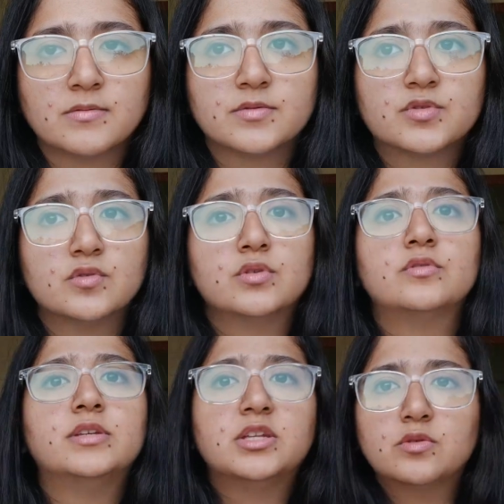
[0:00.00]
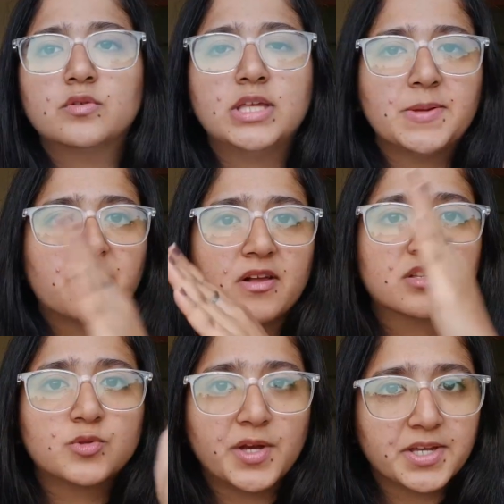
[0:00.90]
So you need to keep
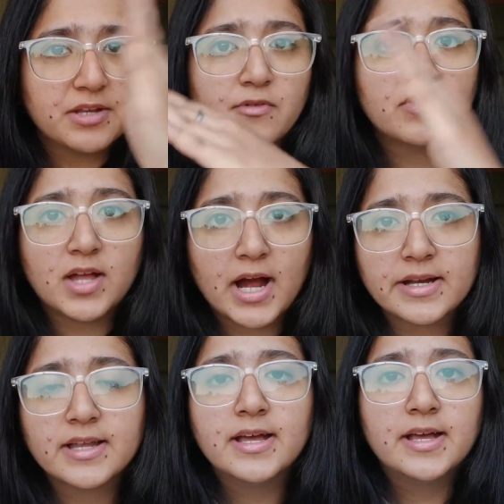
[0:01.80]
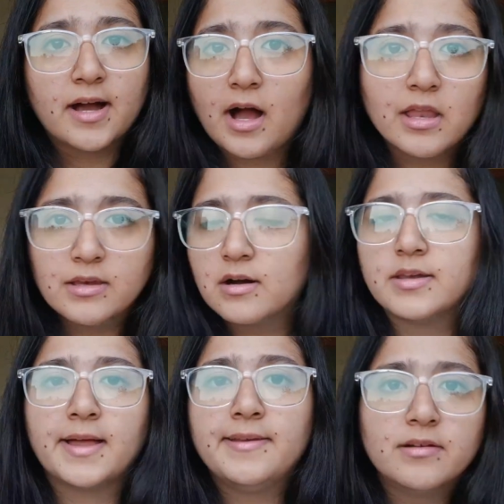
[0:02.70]
fluctuating. For that,
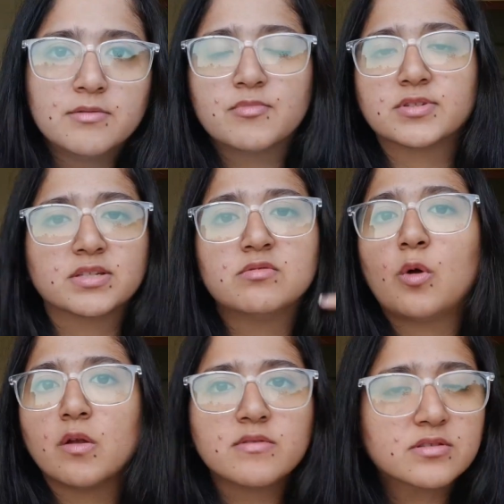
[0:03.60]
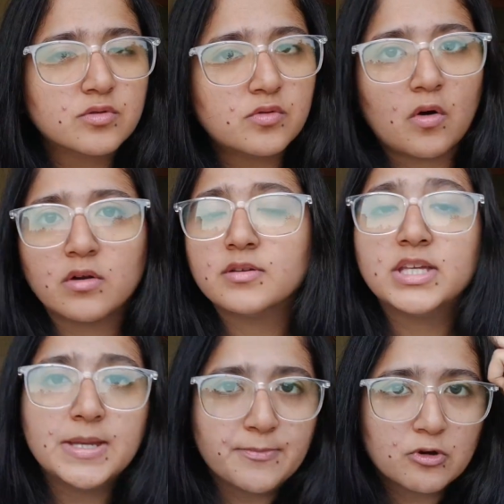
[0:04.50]
unlearn and learn process will always go on.
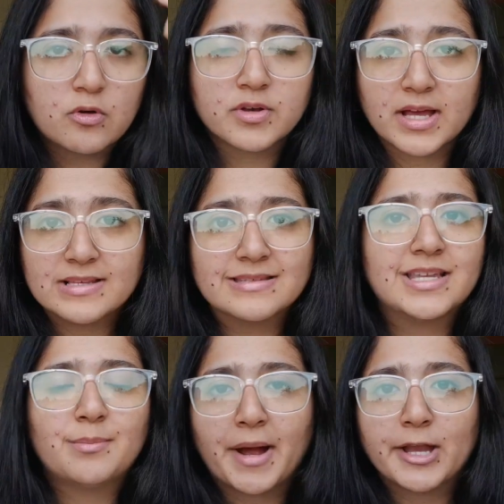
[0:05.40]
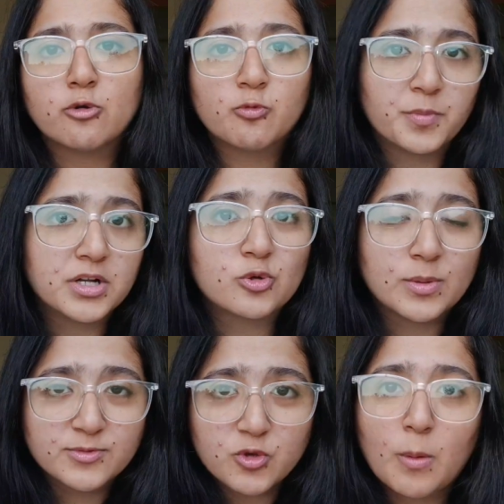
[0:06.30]
Keep your horizon and mind open to
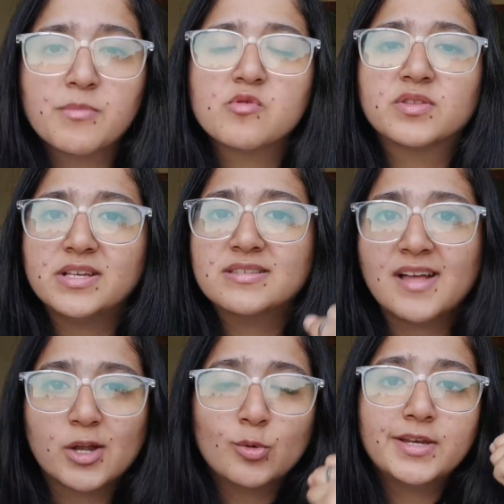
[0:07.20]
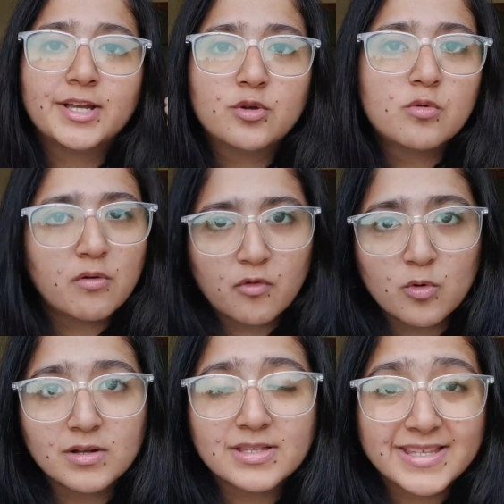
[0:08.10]
absorb new things and to let go of
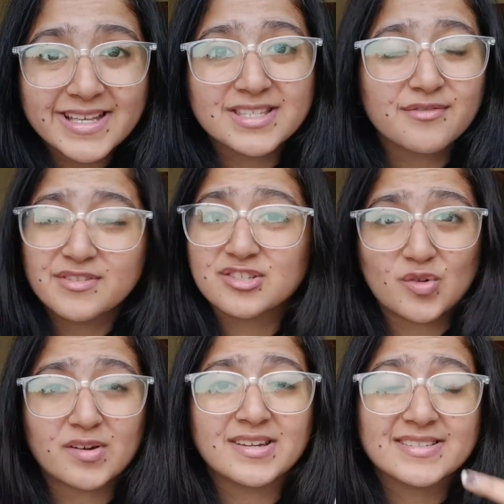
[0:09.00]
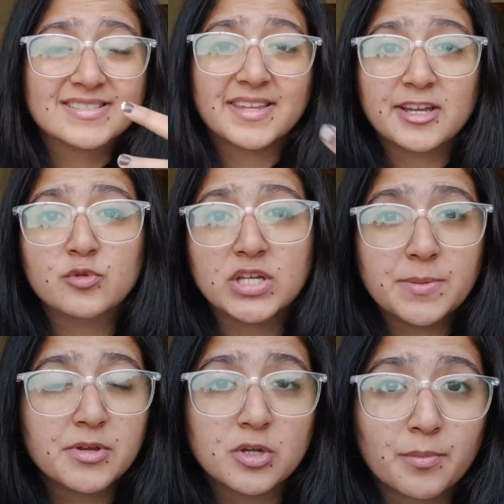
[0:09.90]
old things if it's not necessary to
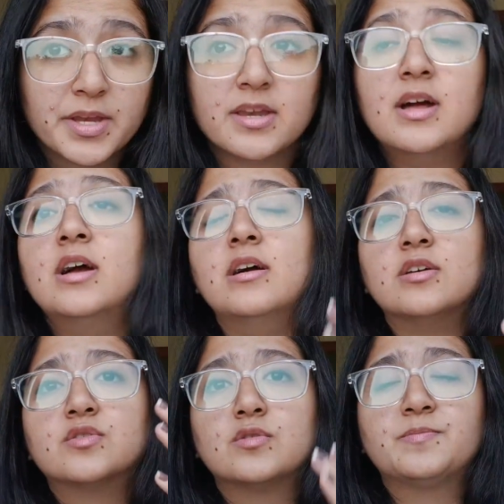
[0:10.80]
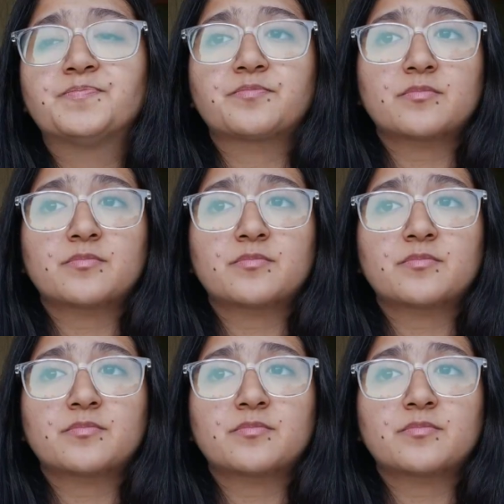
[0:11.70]
keep in your brain. So